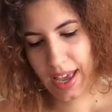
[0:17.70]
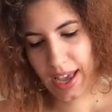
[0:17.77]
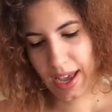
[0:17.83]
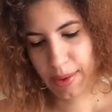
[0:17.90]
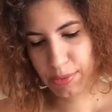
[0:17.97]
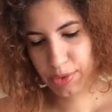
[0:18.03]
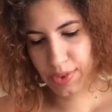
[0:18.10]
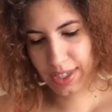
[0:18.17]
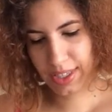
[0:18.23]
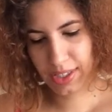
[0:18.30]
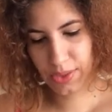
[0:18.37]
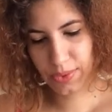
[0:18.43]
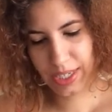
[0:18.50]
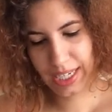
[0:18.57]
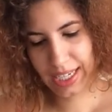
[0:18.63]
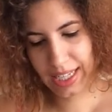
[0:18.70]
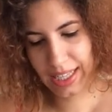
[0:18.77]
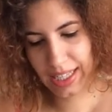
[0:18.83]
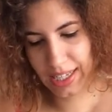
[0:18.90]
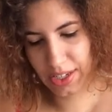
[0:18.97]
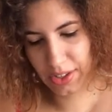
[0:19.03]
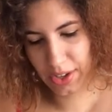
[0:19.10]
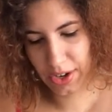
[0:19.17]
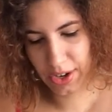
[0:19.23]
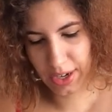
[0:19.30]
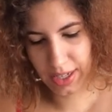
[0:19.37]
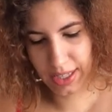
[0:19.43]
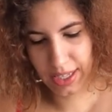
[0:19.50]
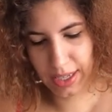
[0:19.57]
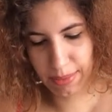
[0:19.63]
I'm doing this reading a little
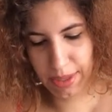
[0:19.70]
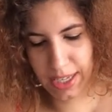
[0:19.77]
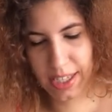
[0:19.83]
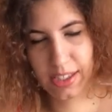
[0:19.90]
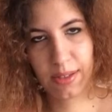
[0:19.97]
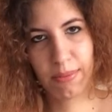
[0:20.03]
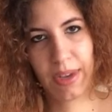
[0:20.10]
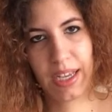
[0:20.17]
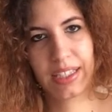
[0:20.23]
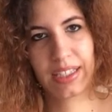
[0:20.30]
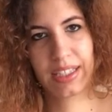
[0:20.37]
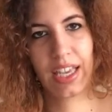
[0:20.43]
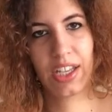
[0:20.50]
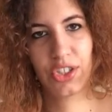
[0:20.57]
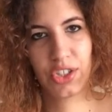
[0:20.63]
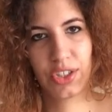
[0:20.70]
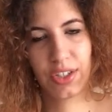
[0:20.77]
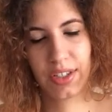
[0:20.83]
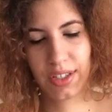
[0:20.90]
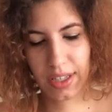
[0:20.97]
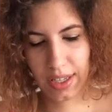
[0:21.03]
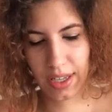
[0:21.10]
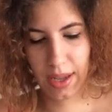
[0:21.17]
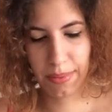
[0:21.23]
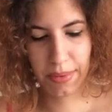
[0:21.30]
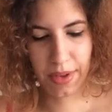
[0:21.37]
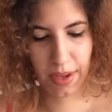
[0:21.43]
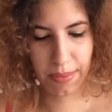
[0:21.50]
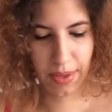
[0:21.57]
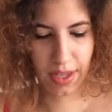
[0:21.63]
early because of my schedule
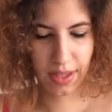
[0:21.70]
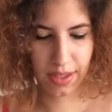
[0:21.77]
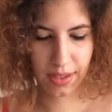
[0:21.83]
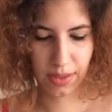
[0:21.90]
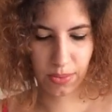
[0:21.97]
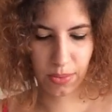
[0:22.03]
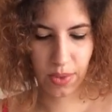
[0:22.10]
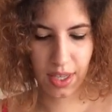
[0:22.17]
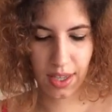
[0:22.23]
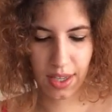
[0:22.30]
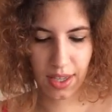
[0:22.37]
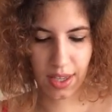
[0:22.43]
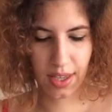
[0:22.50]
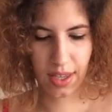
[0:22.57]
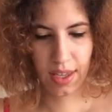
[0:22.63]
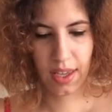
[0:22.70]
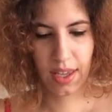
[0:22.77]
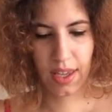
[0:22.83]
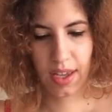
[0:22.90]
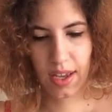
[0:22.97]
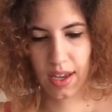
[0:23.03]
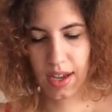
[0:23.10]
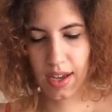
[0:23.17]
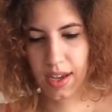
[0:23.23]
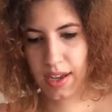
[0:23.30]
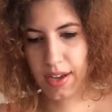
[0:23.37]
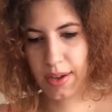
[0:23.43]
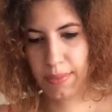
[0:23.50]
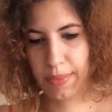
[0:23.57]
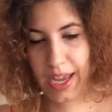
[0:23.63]
upcoming this week.
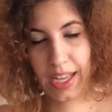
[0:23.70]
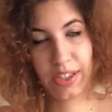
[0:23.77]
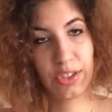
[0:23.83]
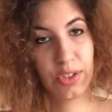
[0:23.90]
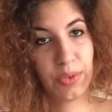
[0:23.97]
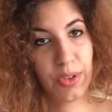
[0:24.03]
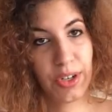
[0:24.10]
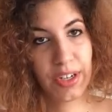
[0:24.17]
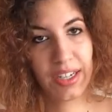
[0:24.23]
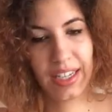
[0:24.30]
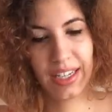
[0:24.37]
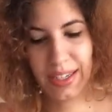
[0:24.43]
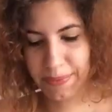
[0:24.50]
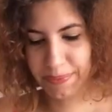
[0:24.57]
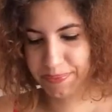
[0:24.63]
I had to do it early.